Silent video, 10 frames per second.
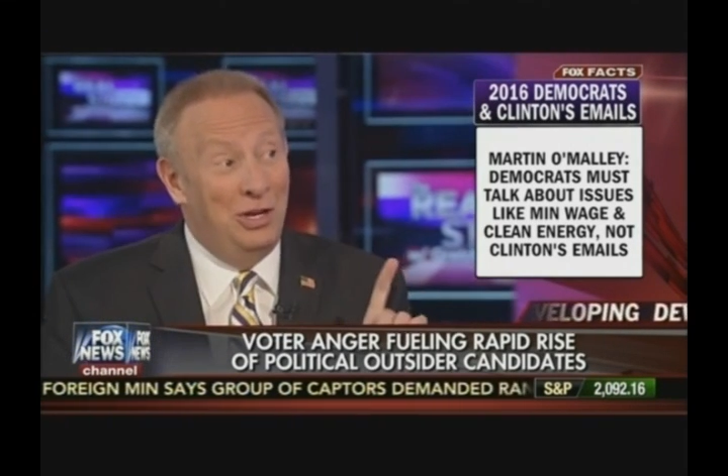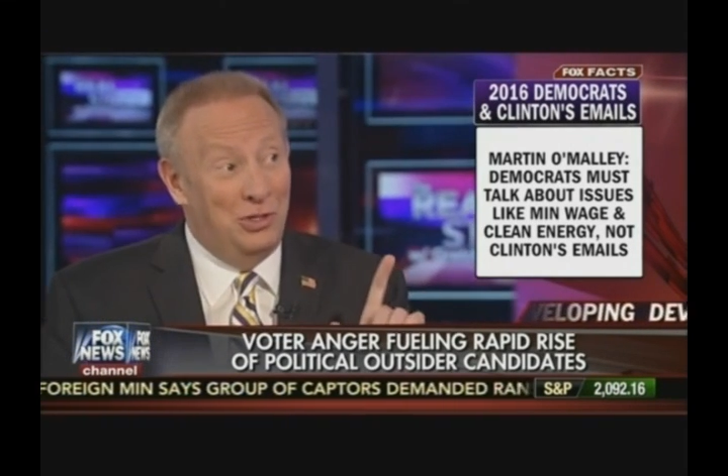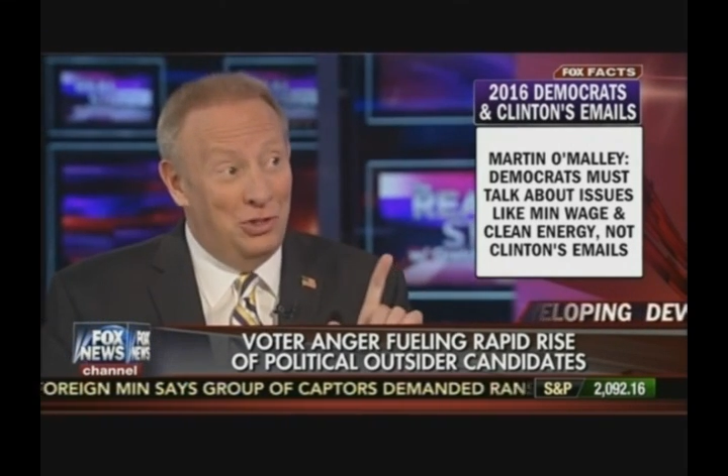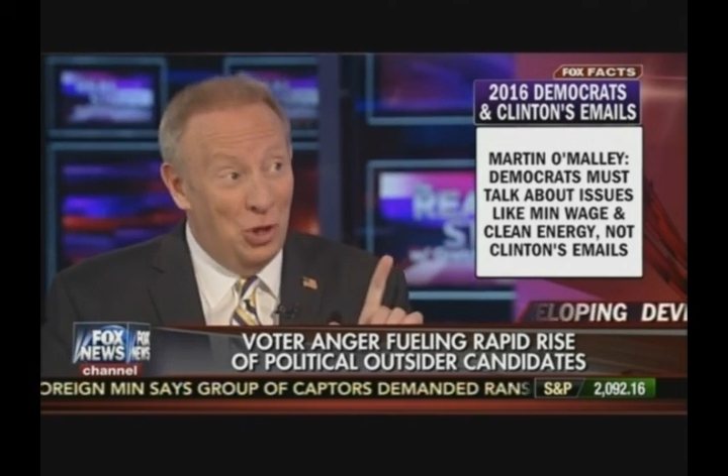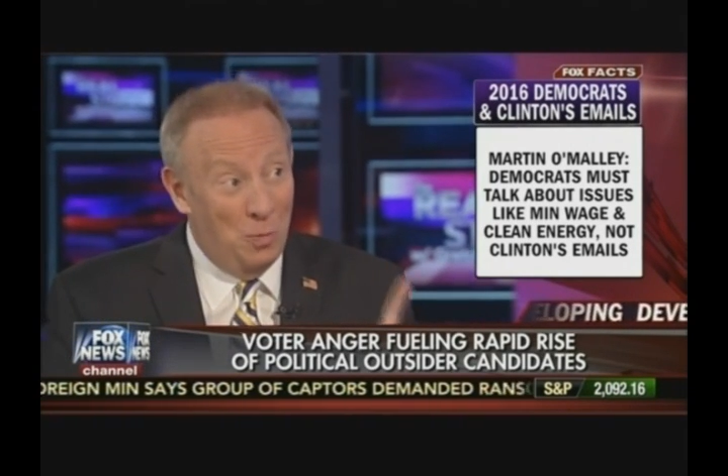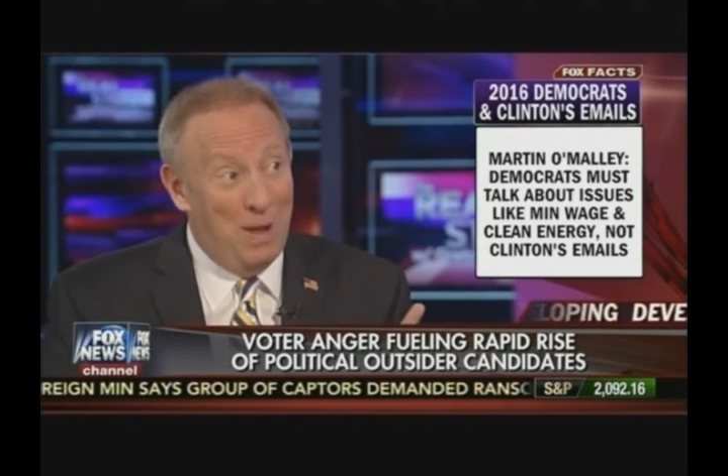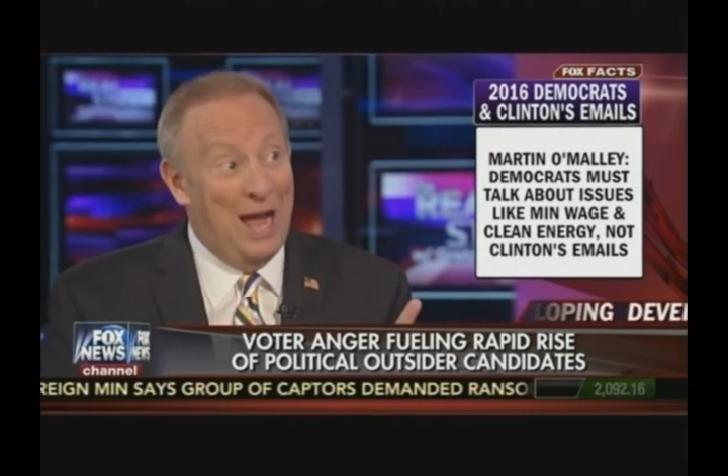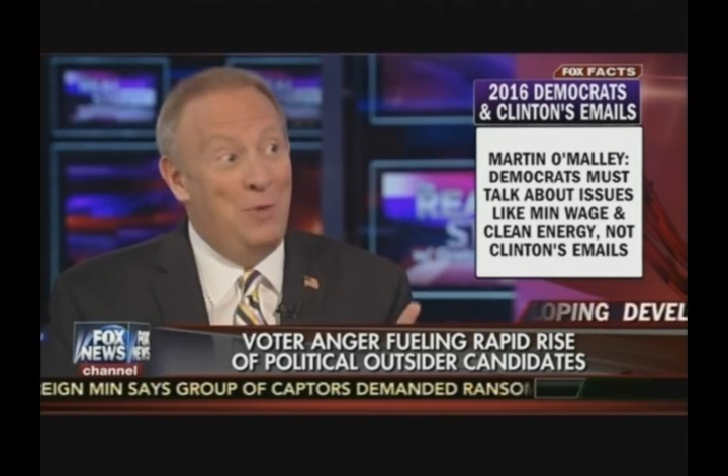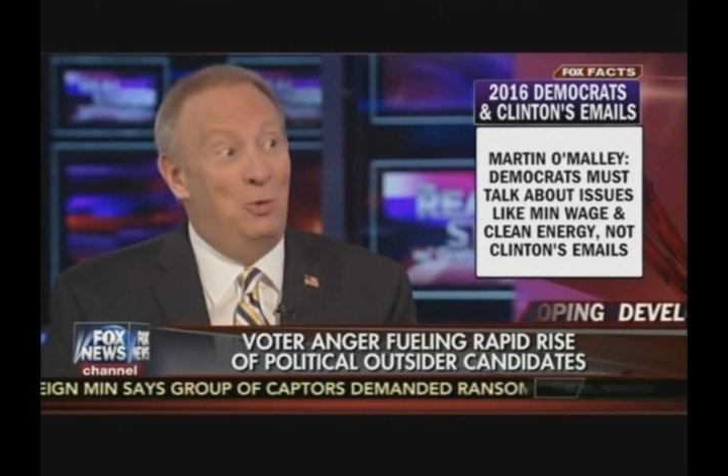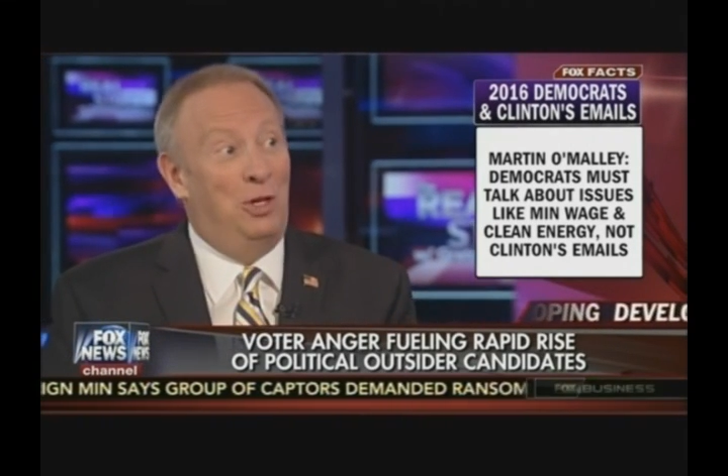Joe
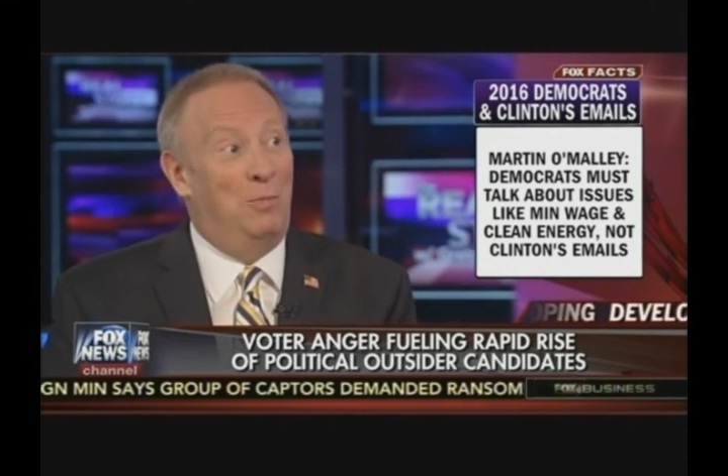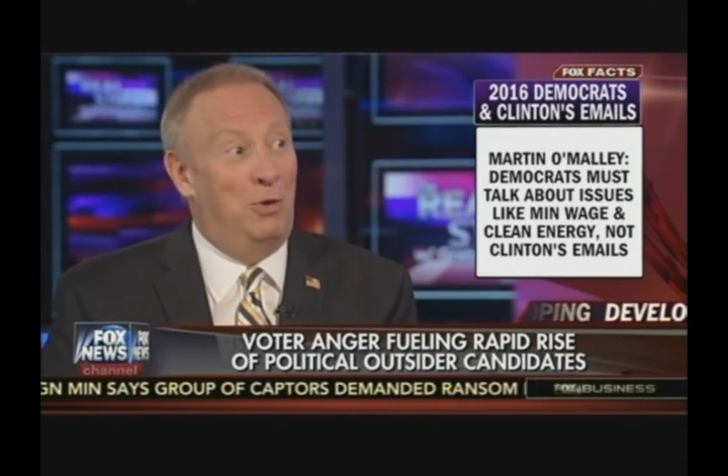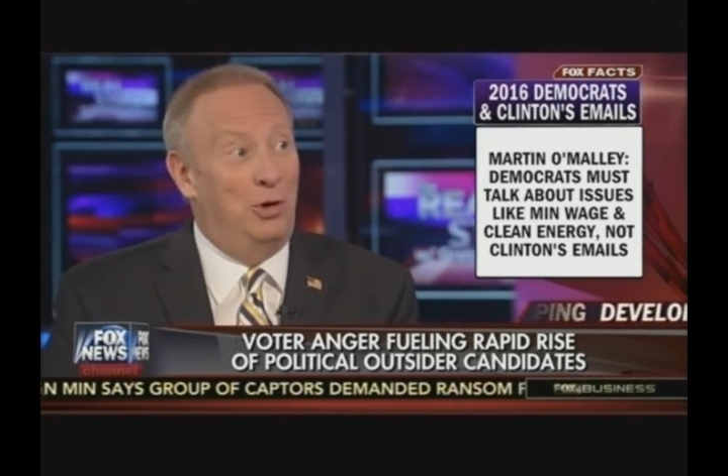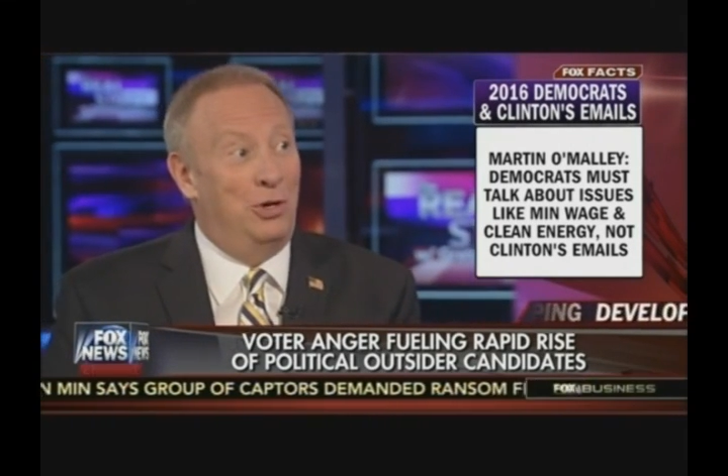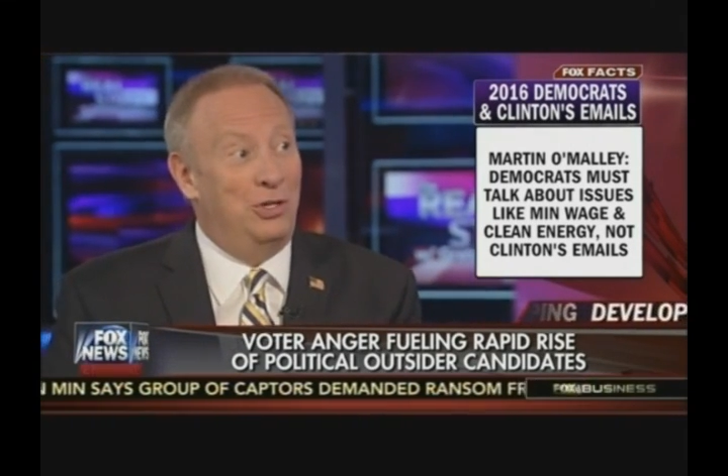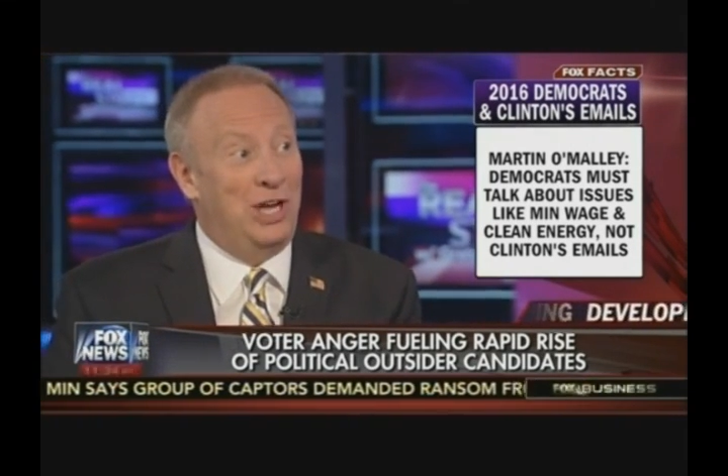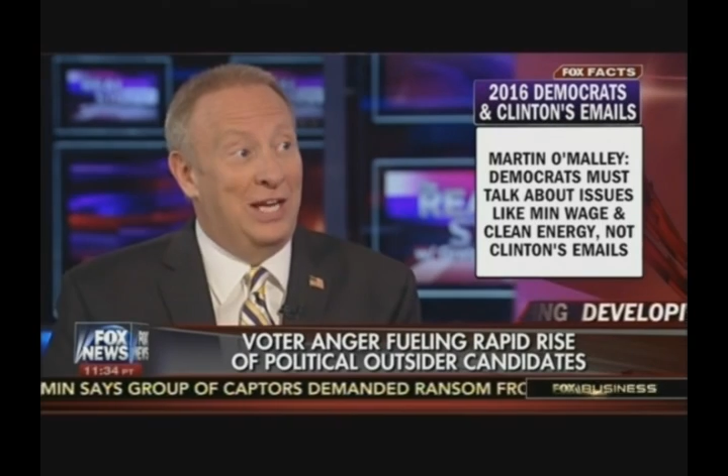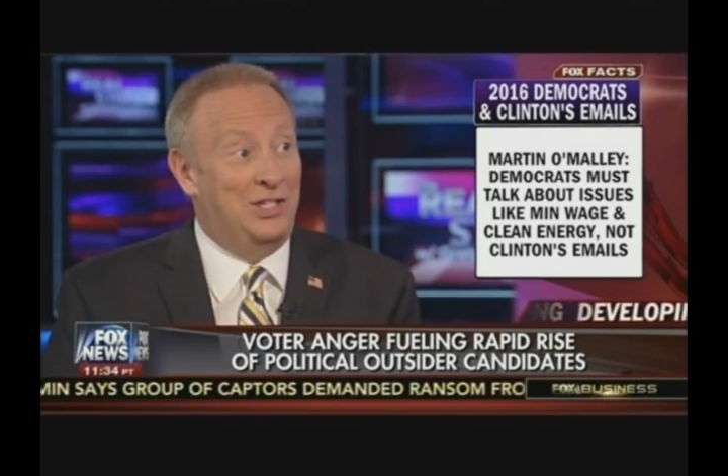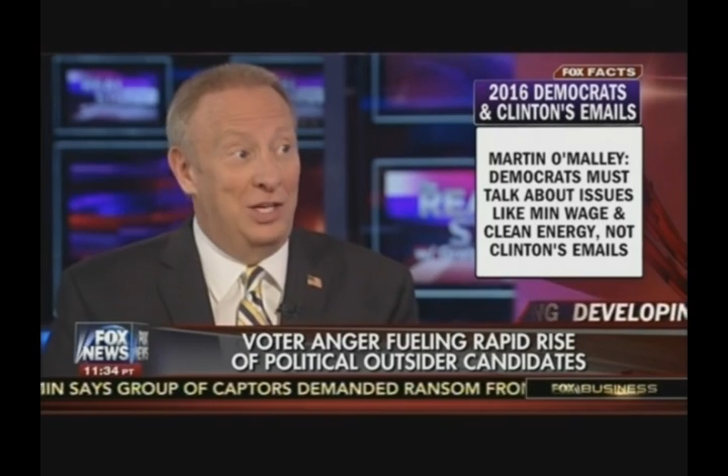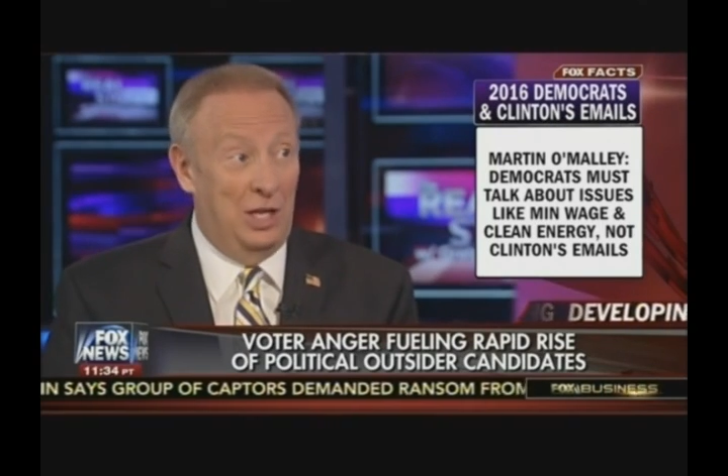Biden will emerge
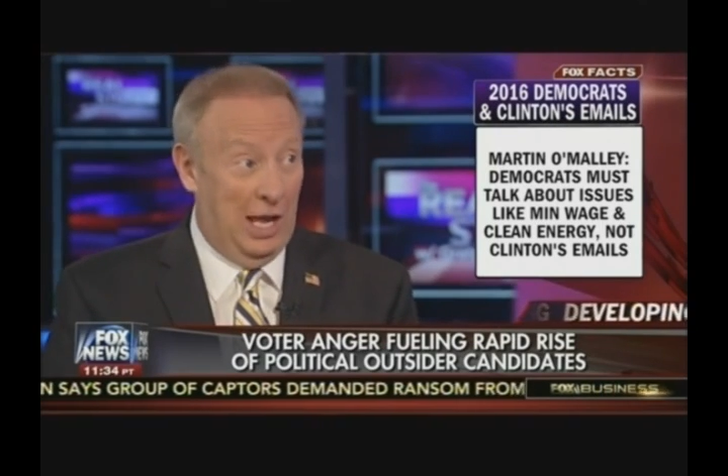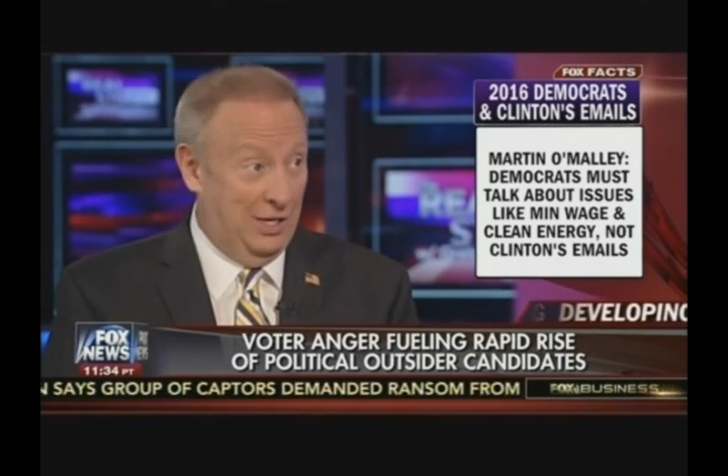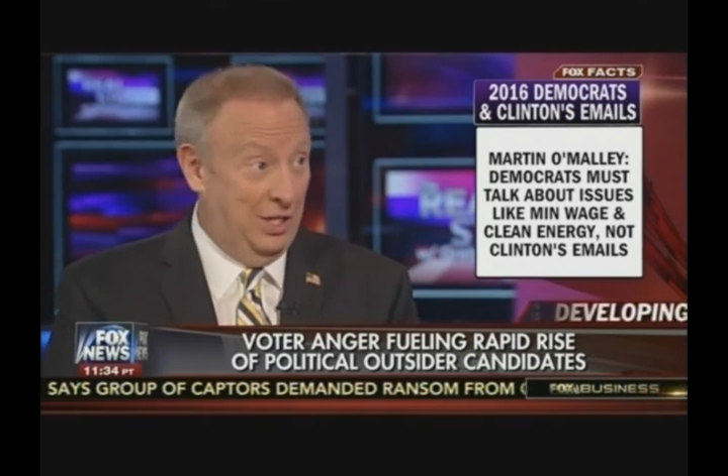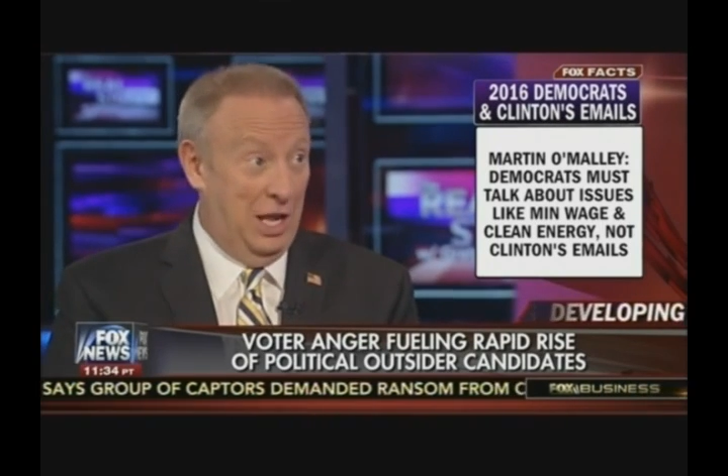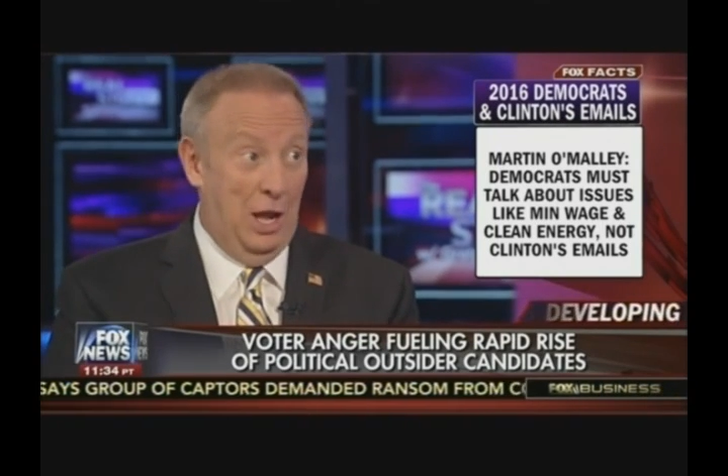as the